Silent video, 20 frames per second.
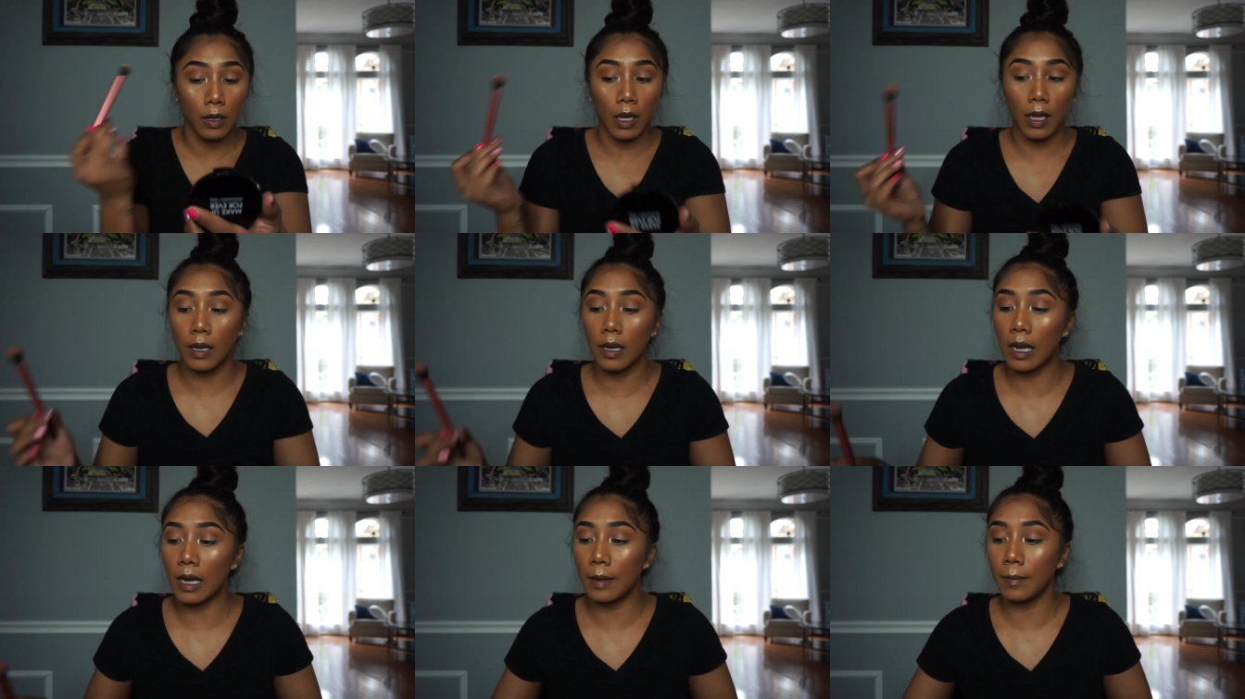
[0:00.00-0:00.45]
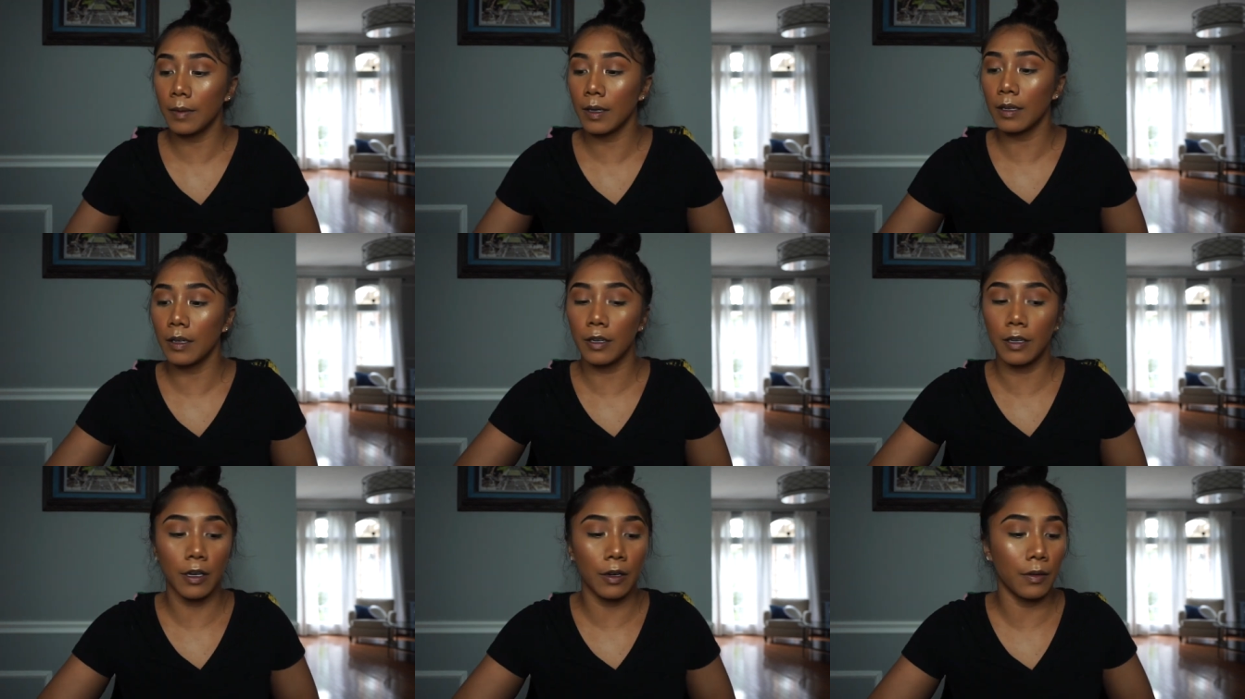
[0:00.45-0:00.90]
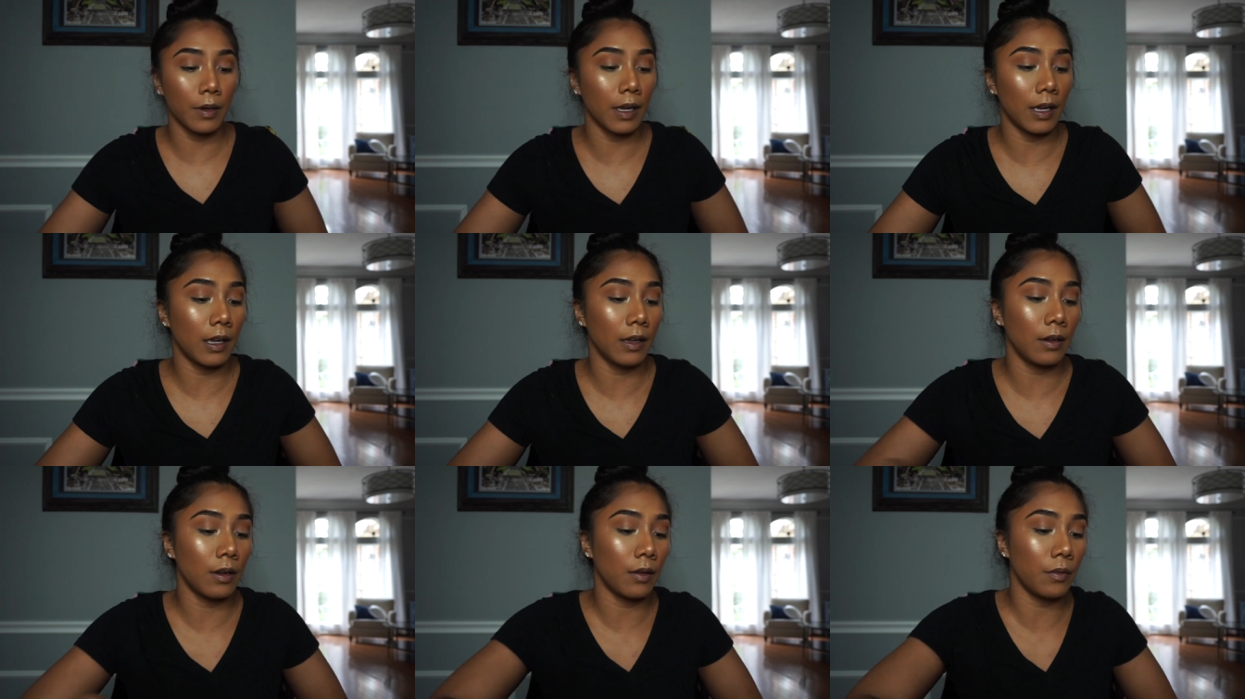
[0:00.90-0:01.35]
And I'm gonna go
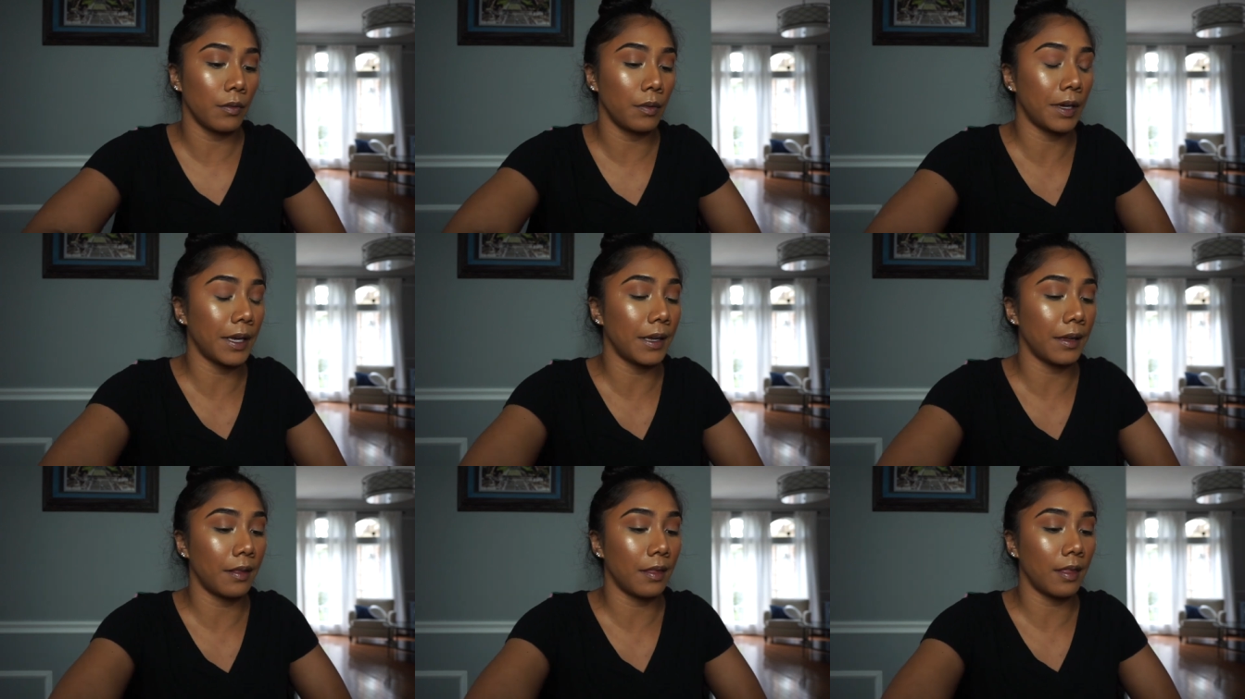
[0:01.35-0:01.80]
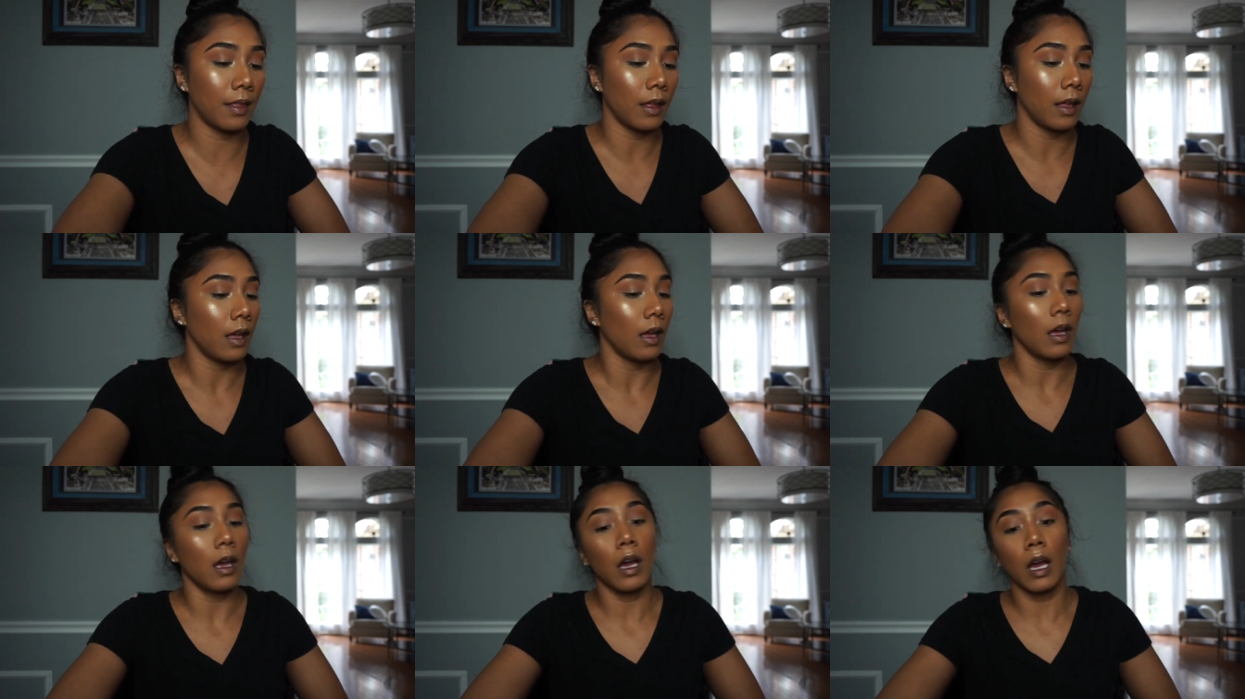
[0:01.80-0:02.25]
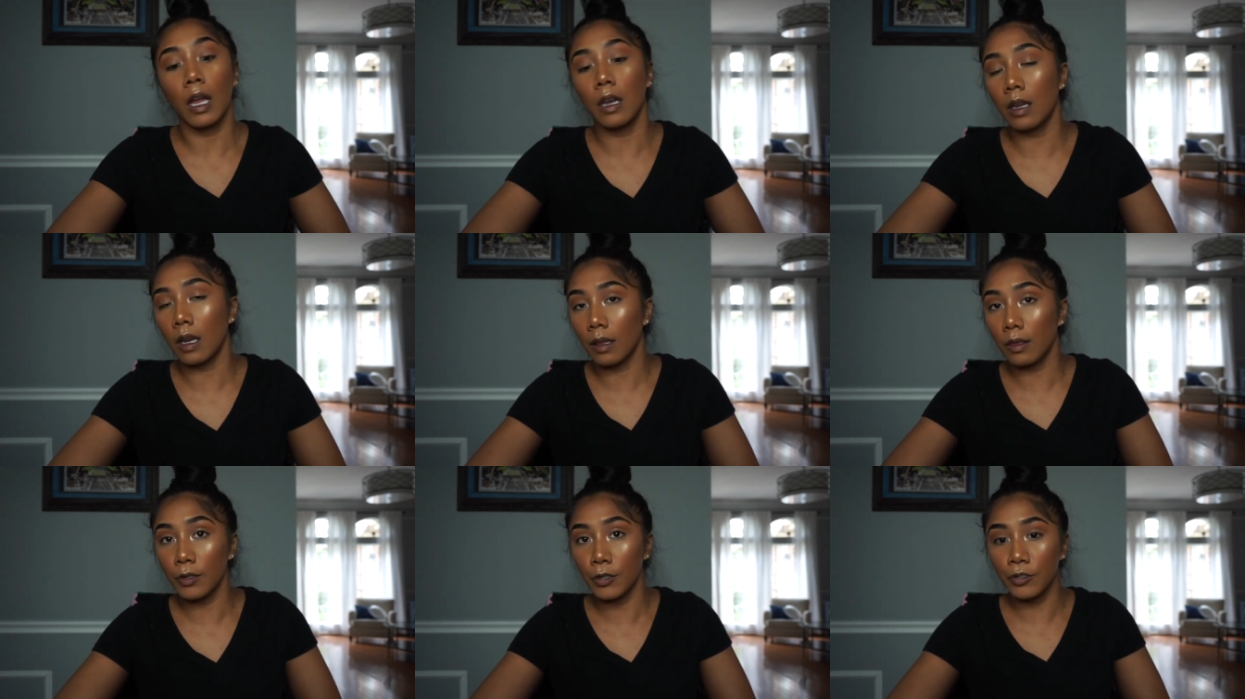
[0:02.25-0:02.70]
in with
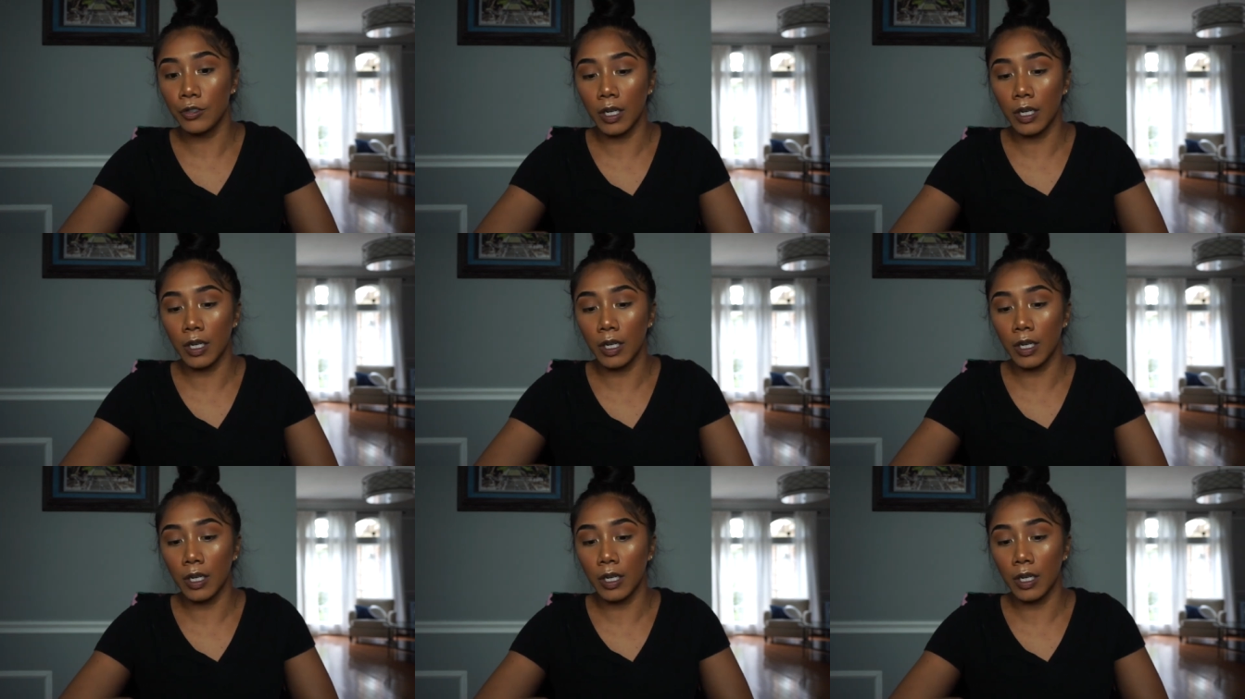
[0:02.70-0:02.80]
another